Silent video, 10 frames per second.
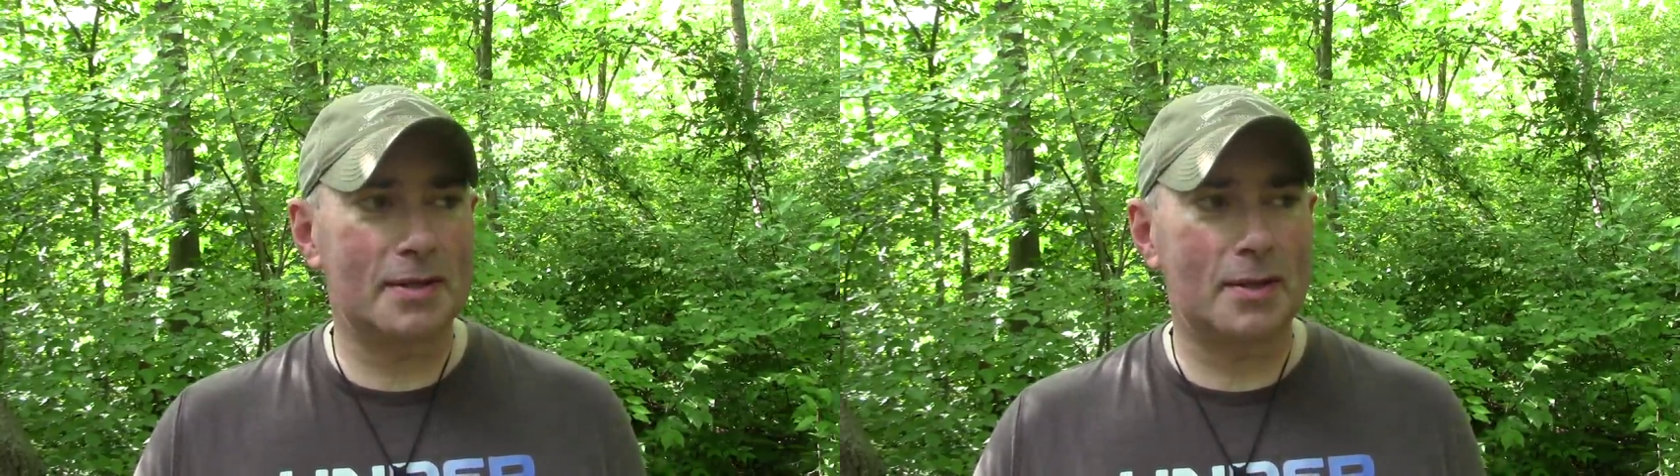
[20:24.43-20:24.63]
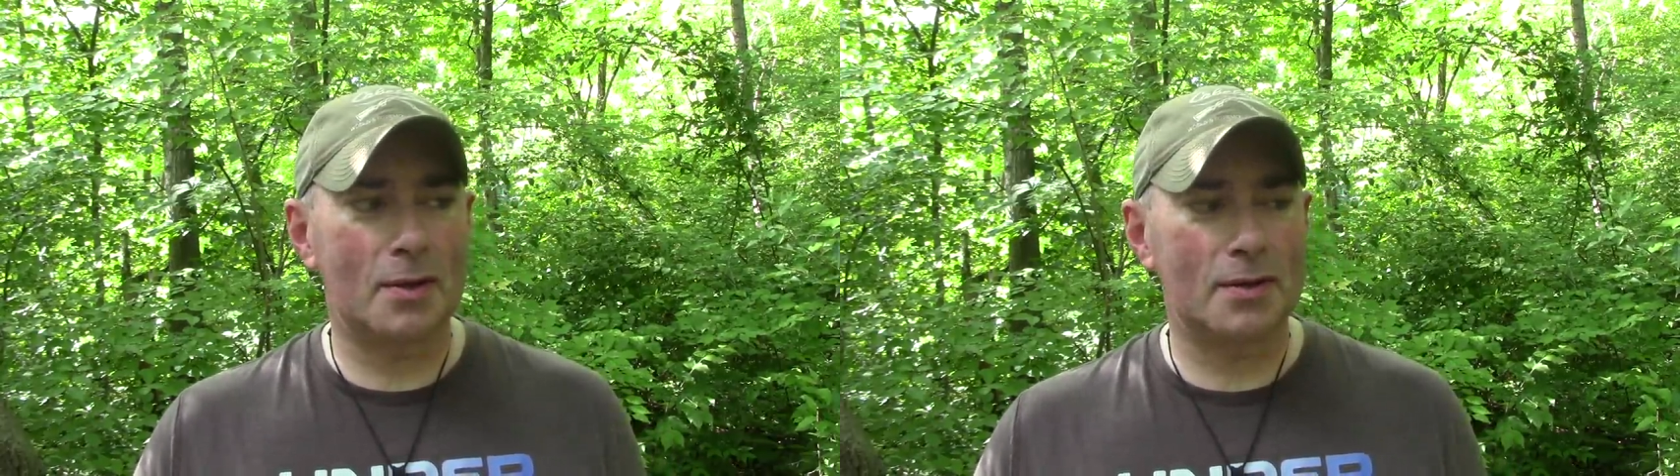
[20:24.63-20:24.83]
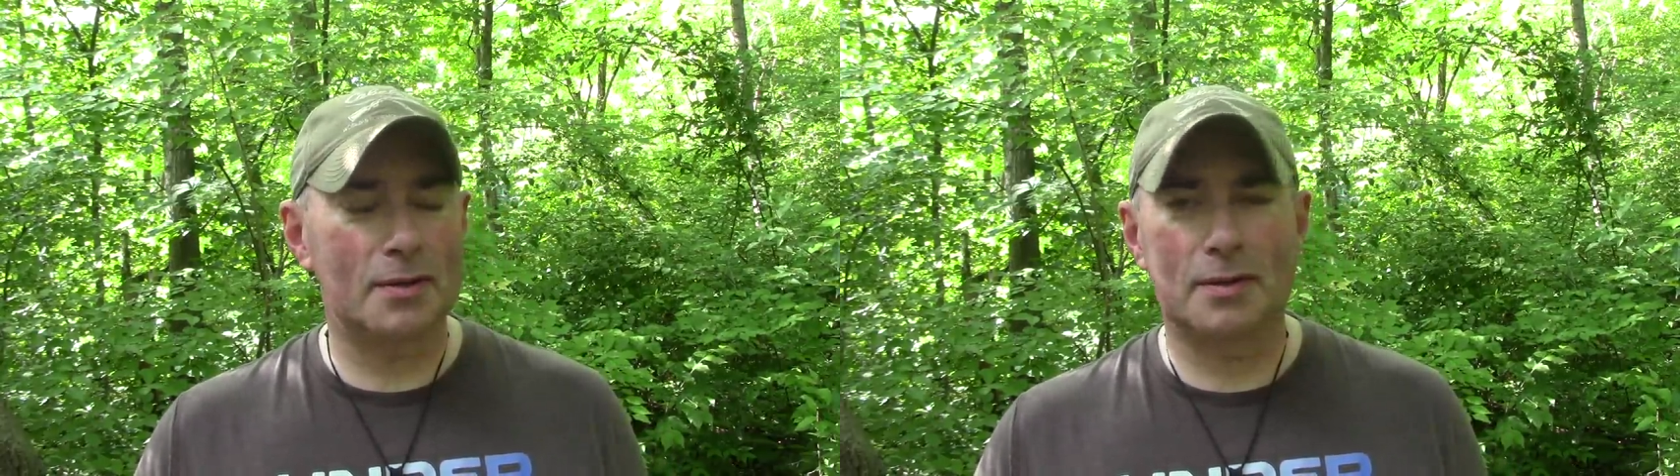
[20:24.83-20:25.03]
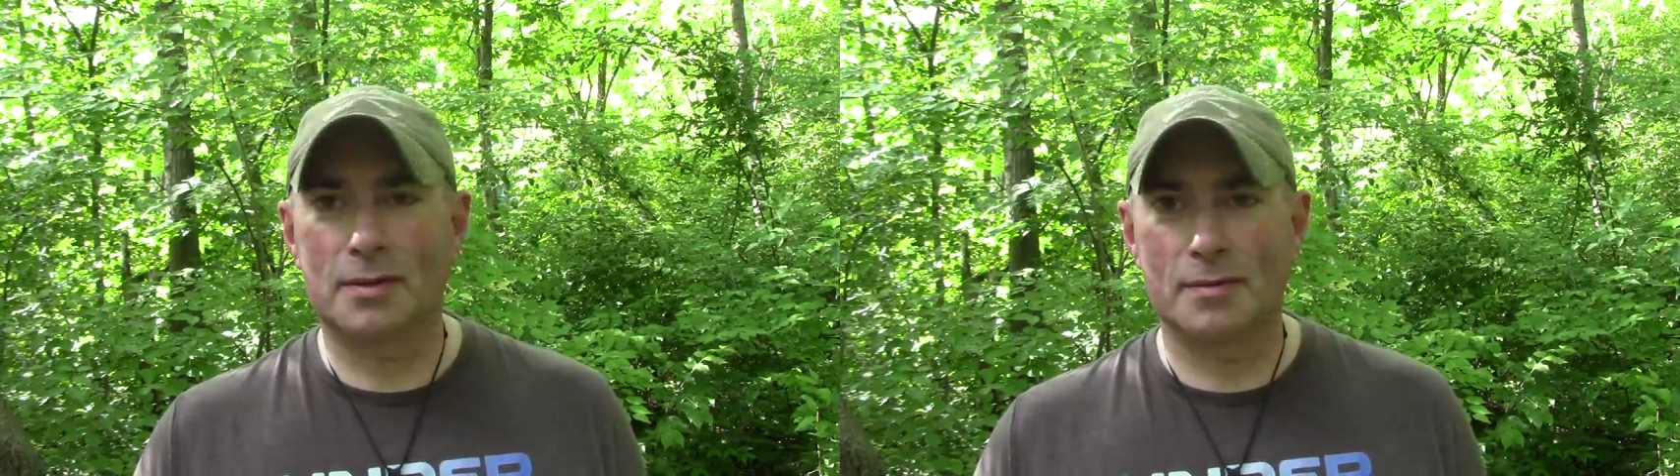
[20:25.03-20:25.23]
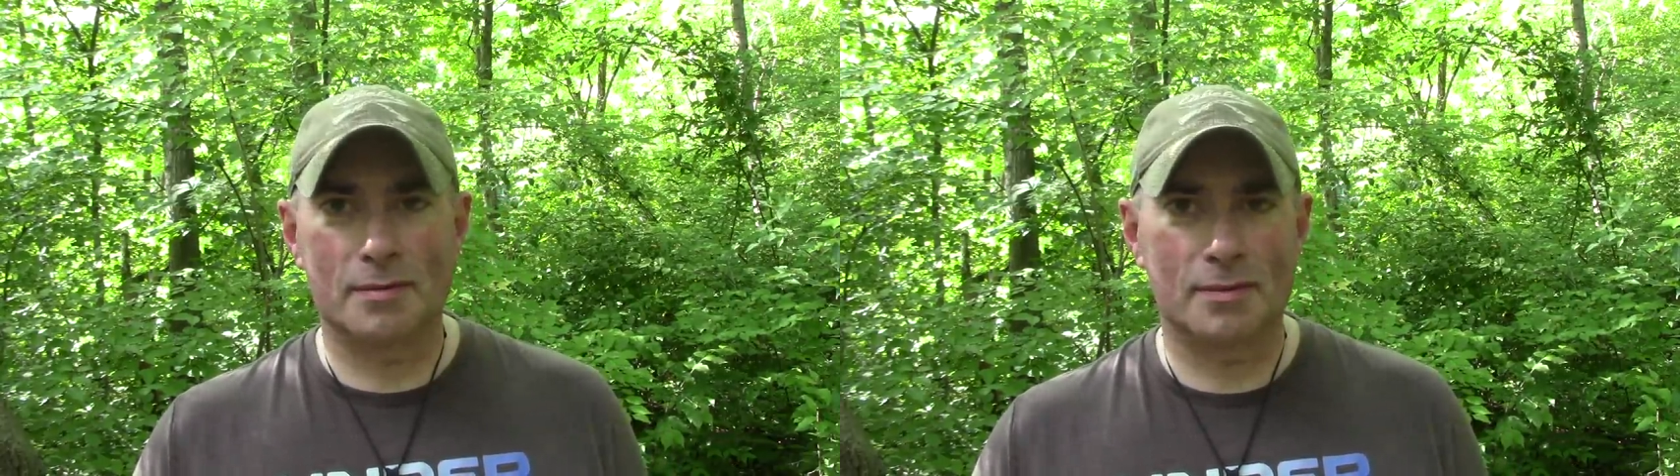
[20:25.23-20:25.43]
those,
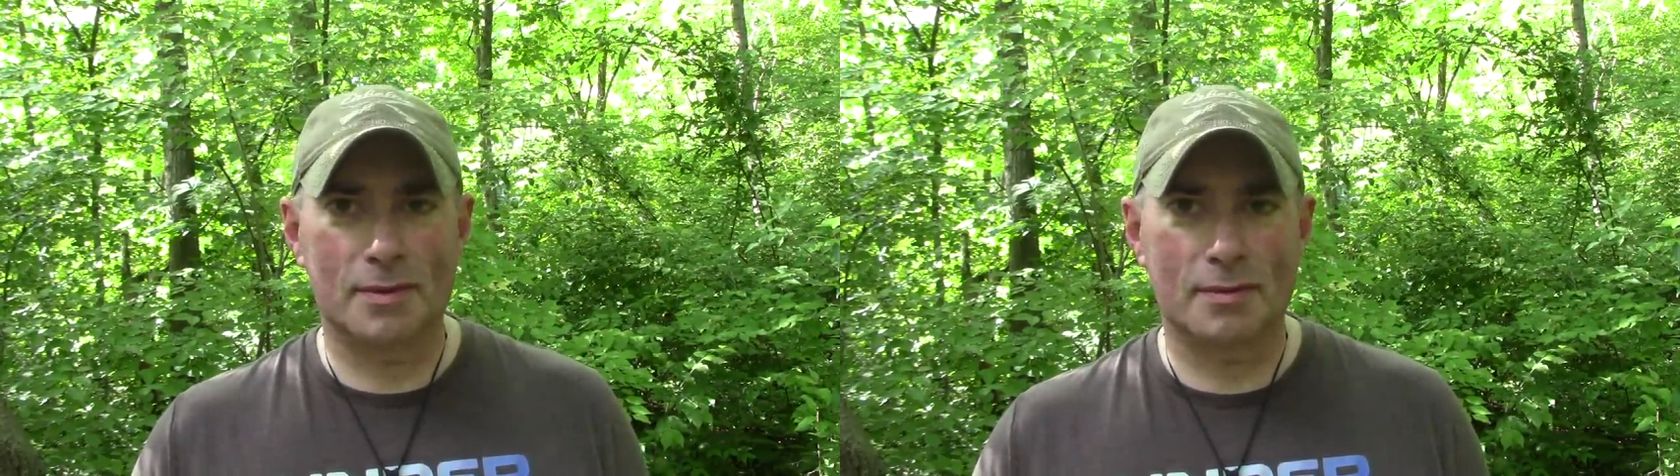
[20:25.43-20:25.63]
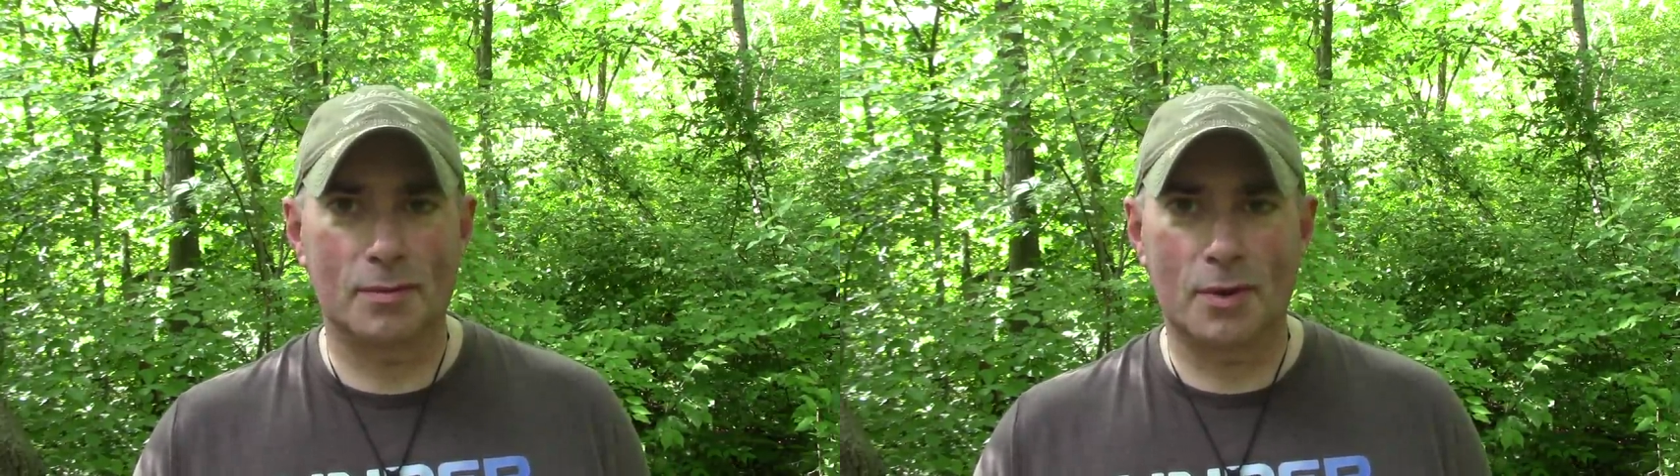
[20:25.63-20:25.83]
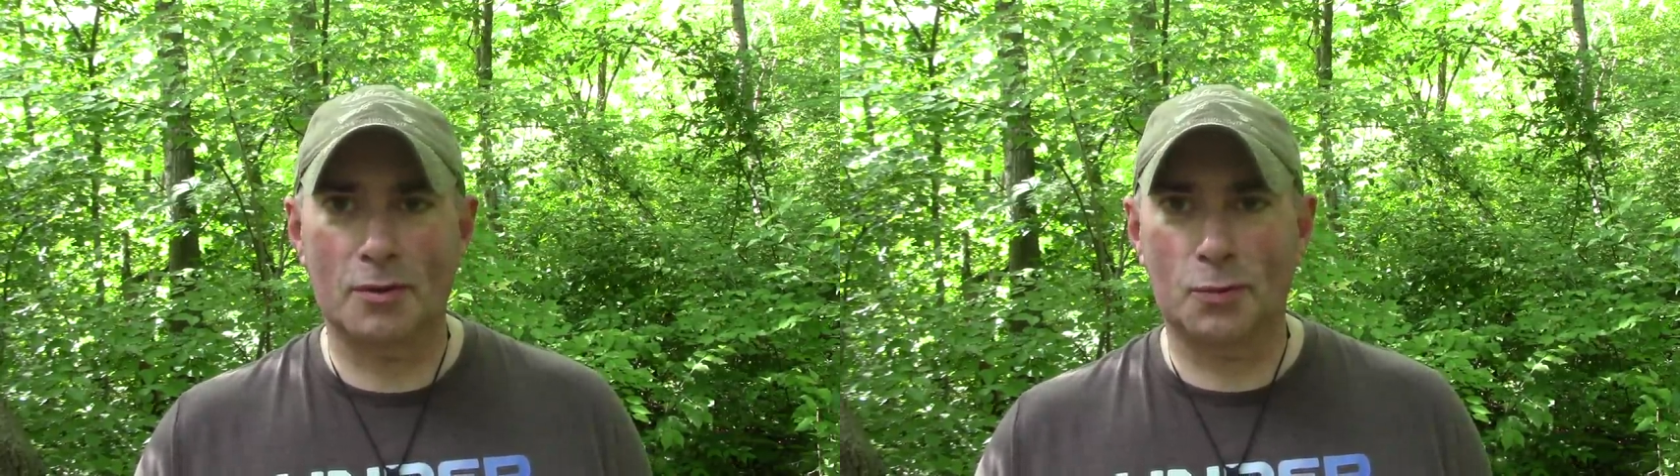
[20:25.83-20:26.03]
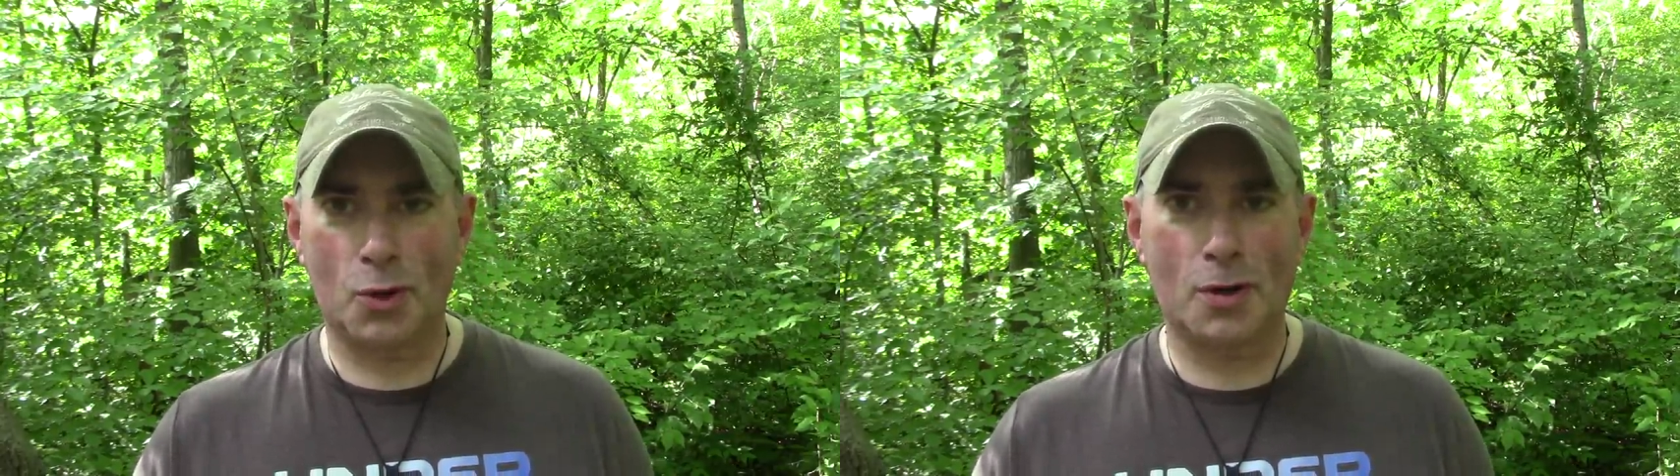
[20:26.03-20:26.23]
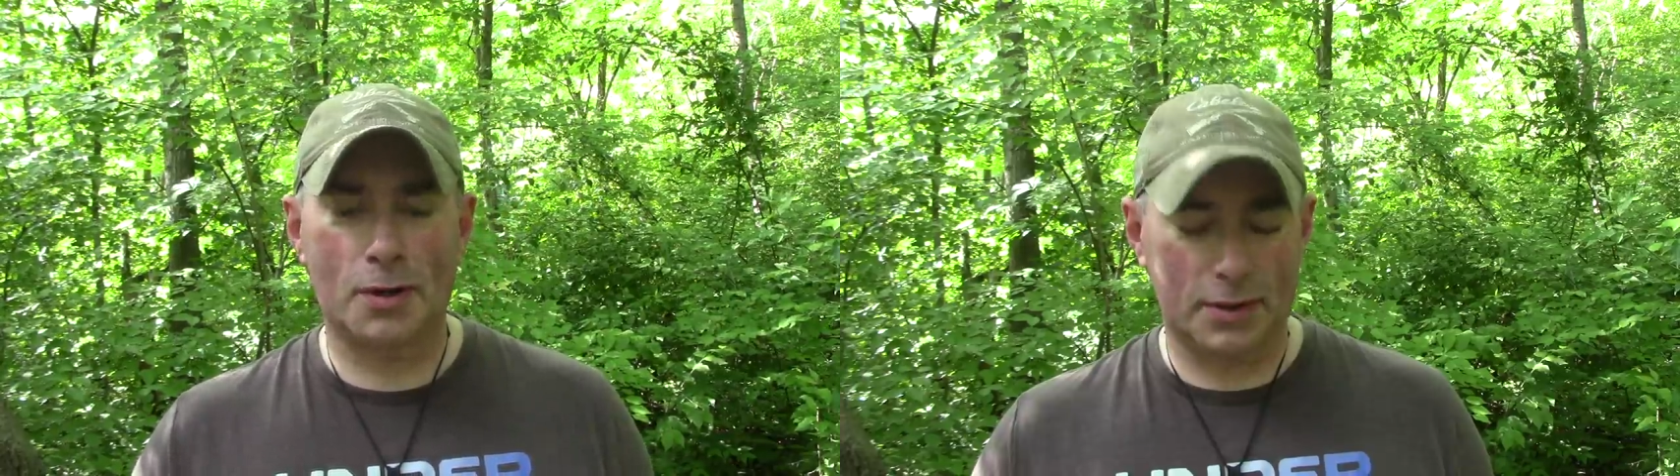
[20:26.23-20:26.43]
those
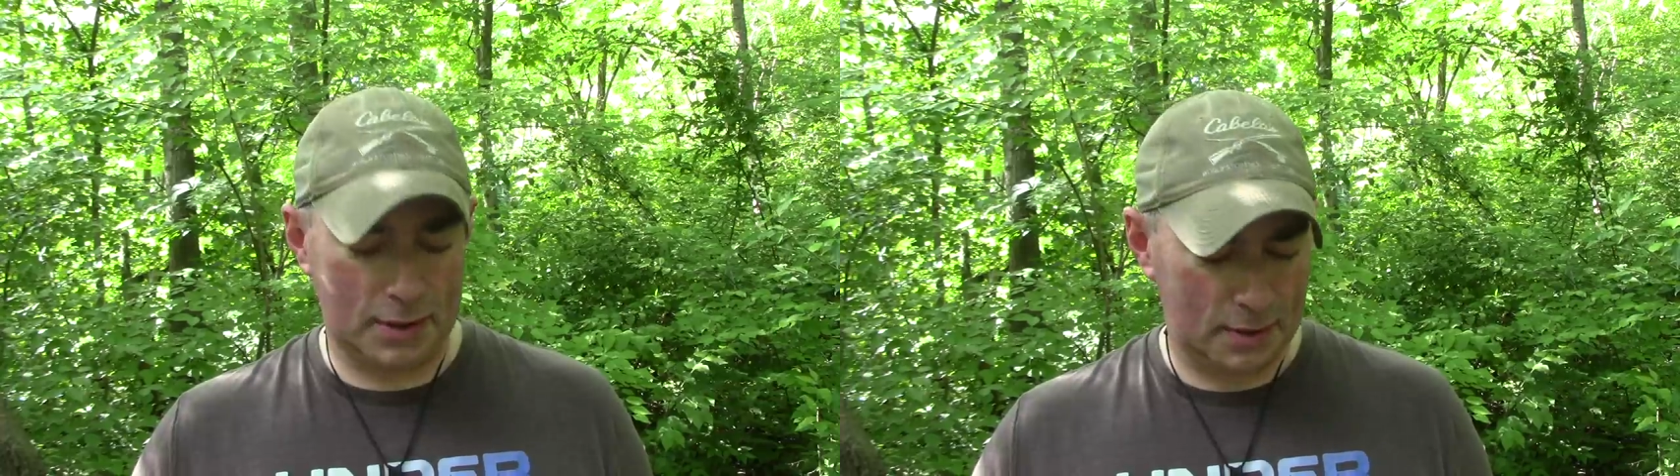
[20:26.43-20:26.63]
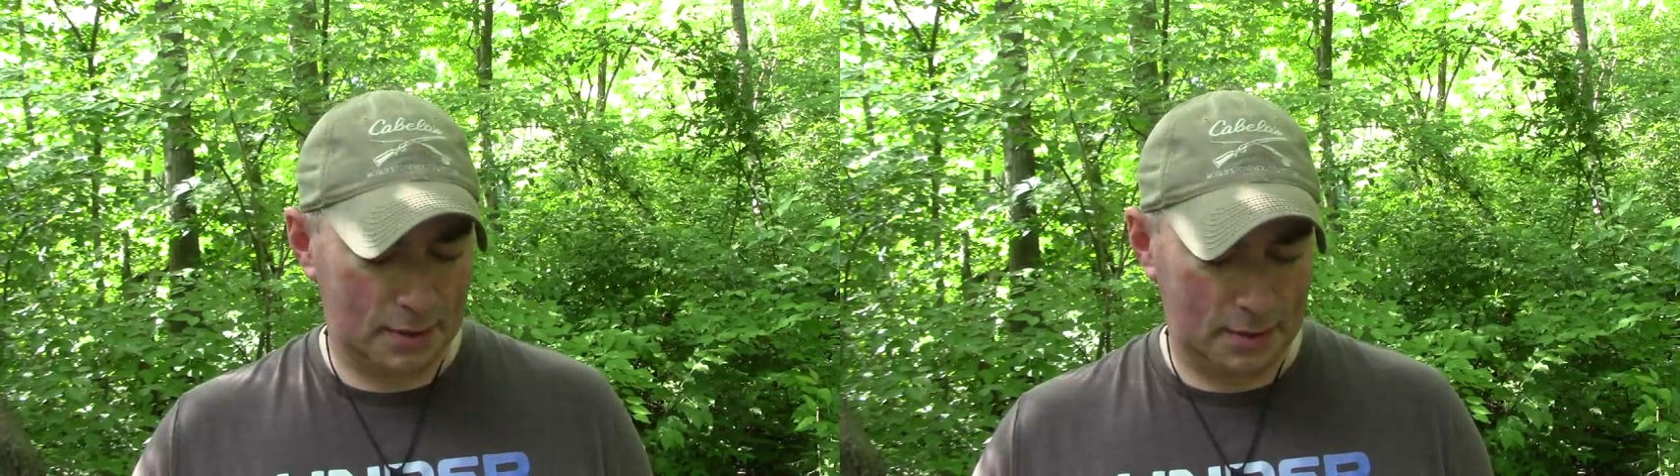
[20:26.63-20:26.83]
words.